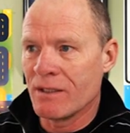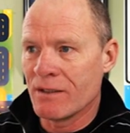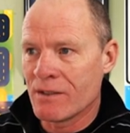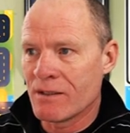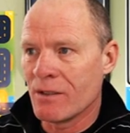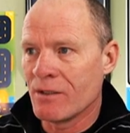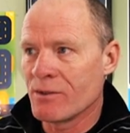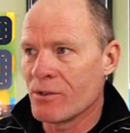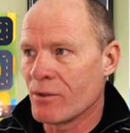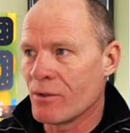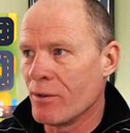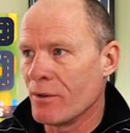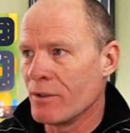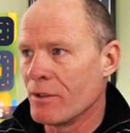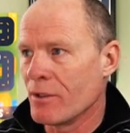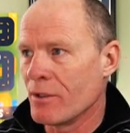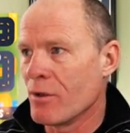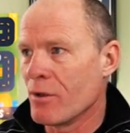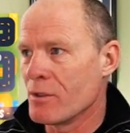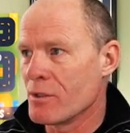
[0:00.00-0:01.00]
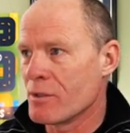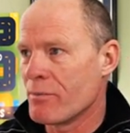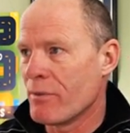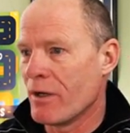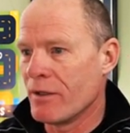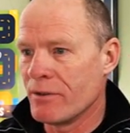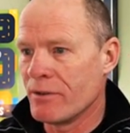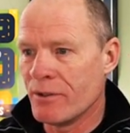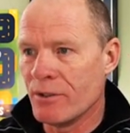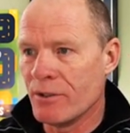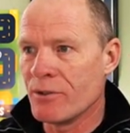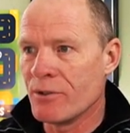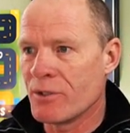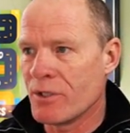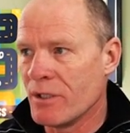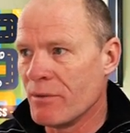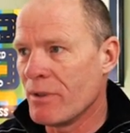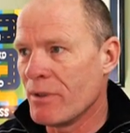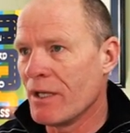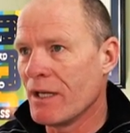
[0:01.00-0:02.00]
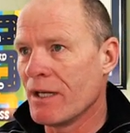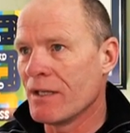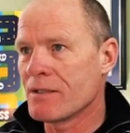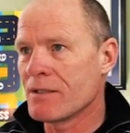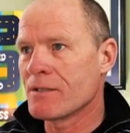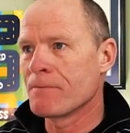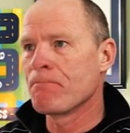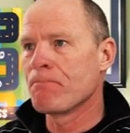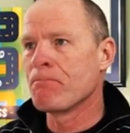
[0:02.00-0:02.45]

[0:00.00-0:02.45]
it's also going to correspond to your GPS.